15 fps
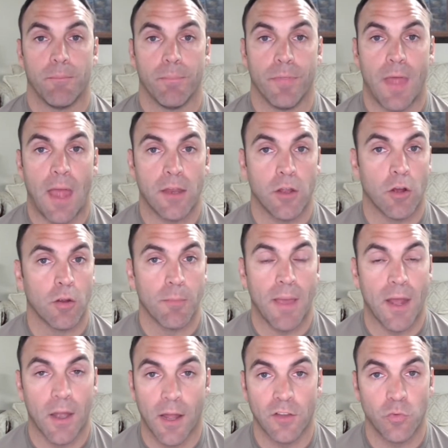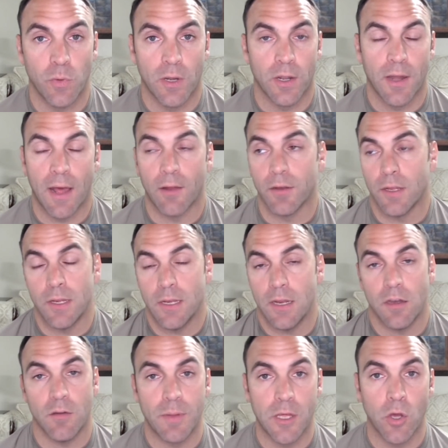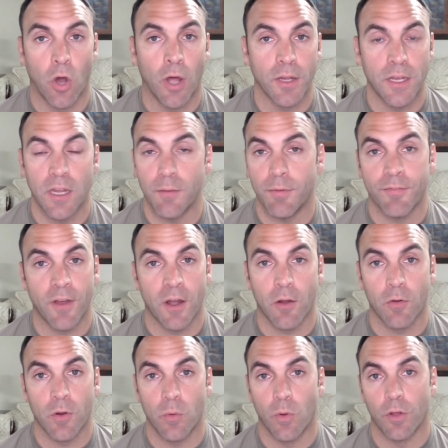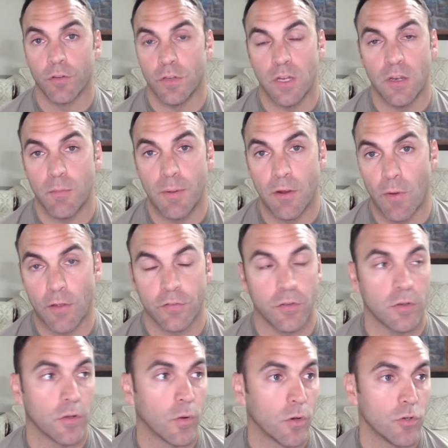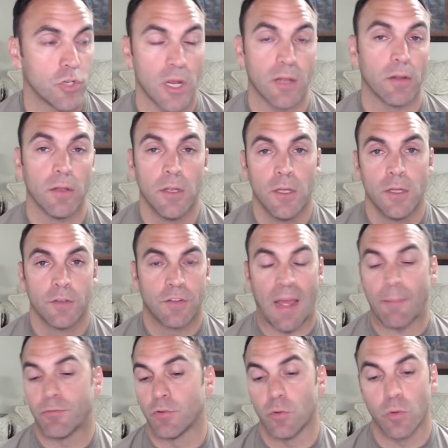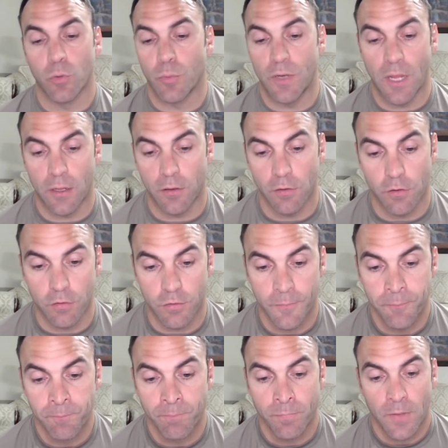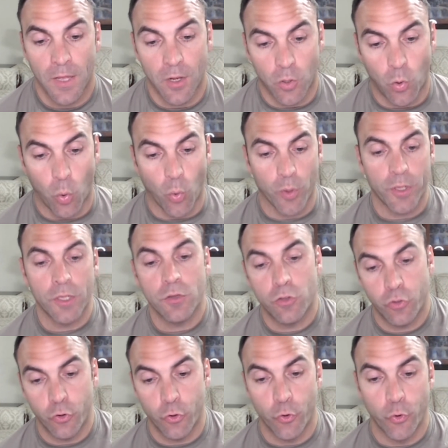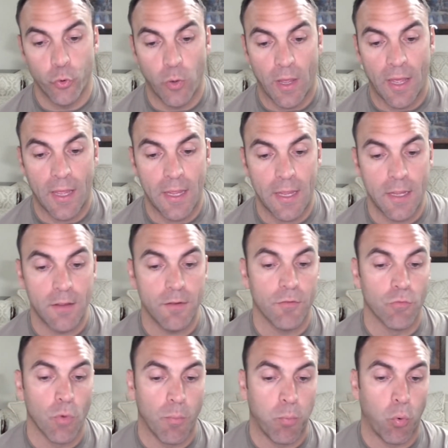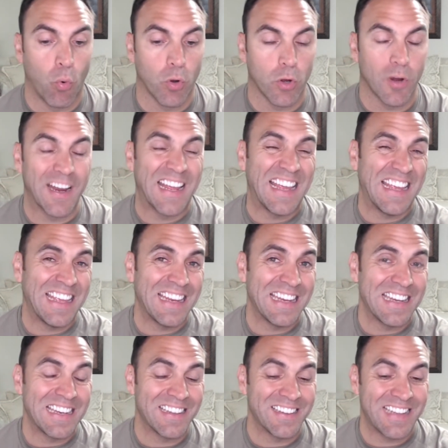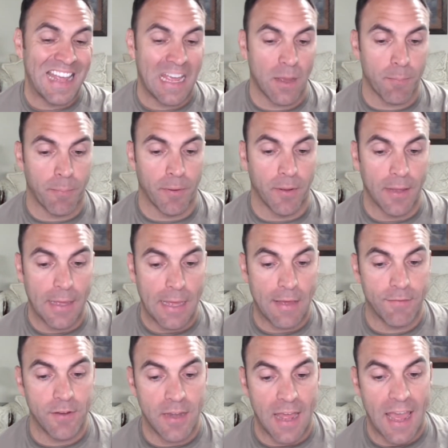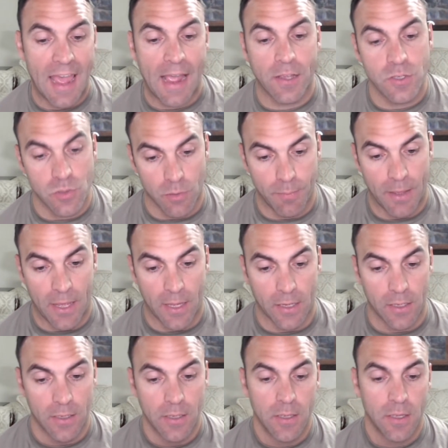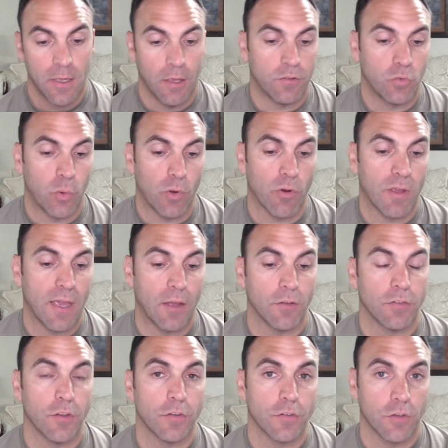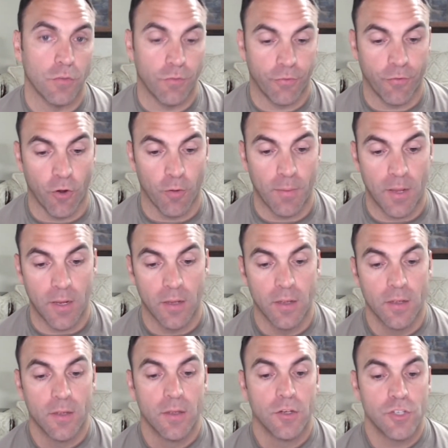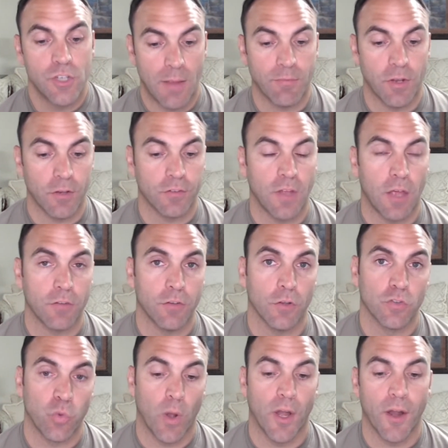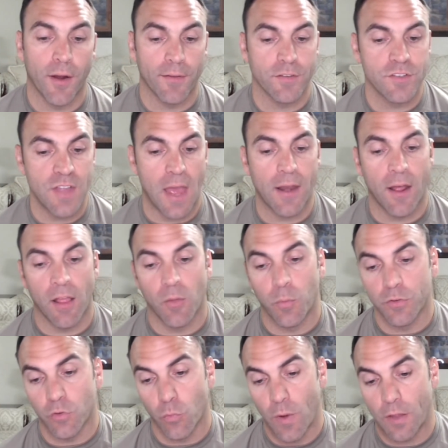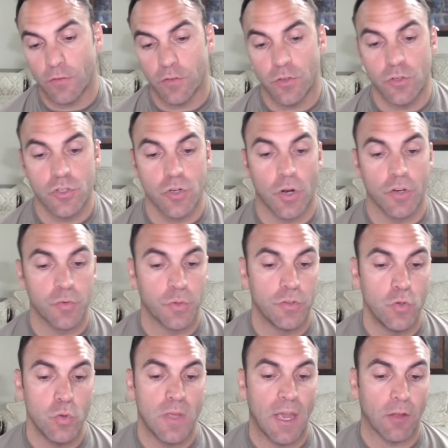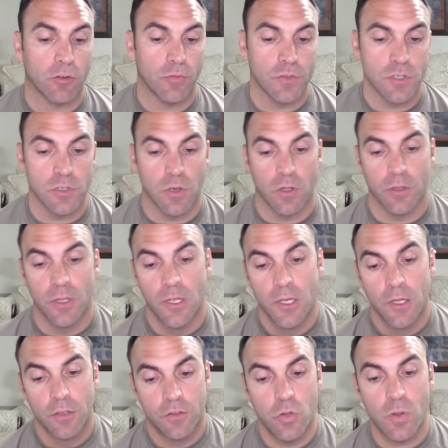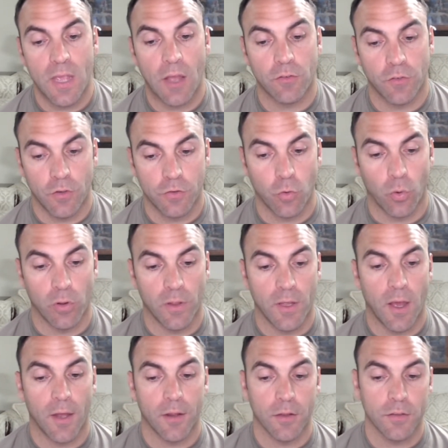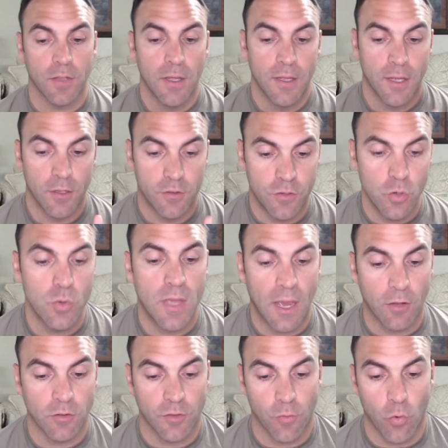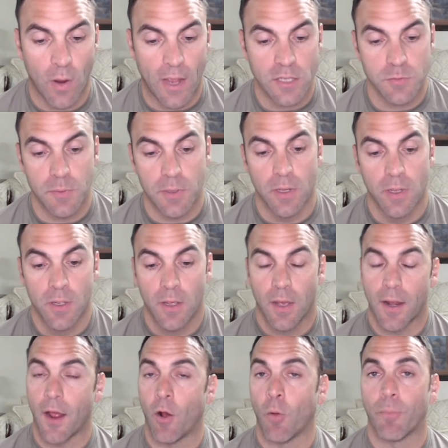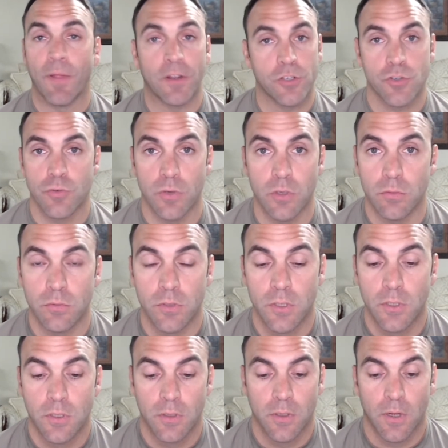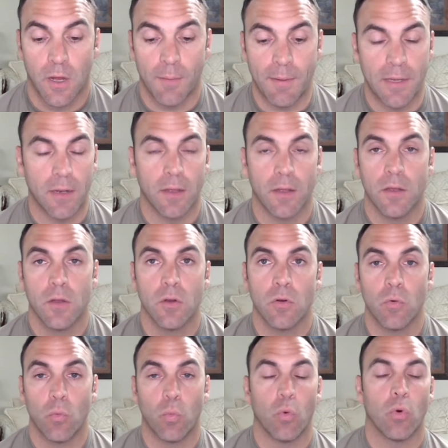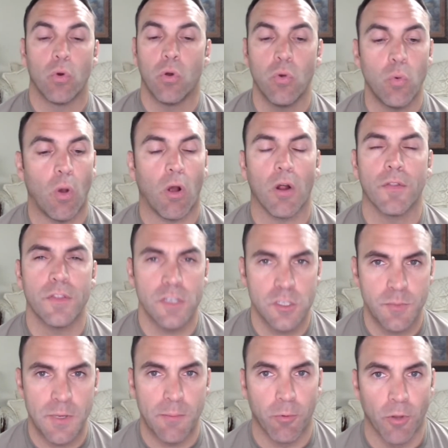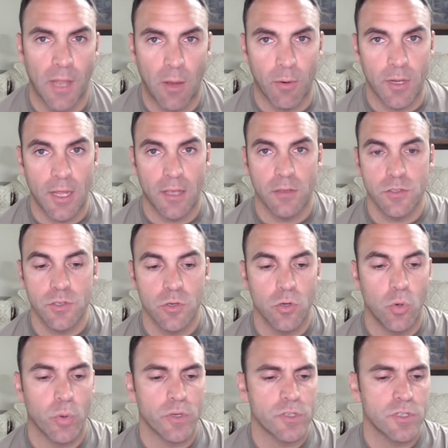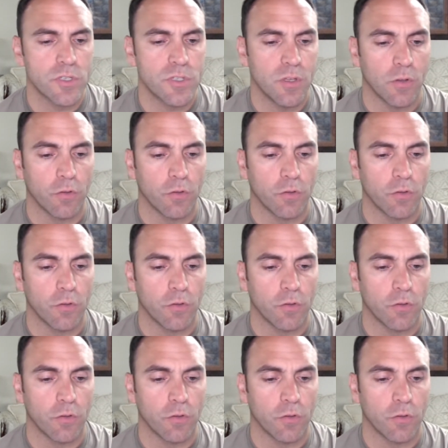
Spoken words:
that young man, and I tweeted it out, he needed to be caught, needed to be found out who he was, needed to be arrested and go to jail. It's absolutely ridiculous. And according to a reporter in Tampa, Evan Axelbank, his Twitter account says, confirming James Anastasio, 29, of Staten Island, was arrested and charged with 2 counts of assault, 2 counts of disorderly conduct, and 2 counts of harassment. And I hope that's true. I mean, who are these people nowadays who are still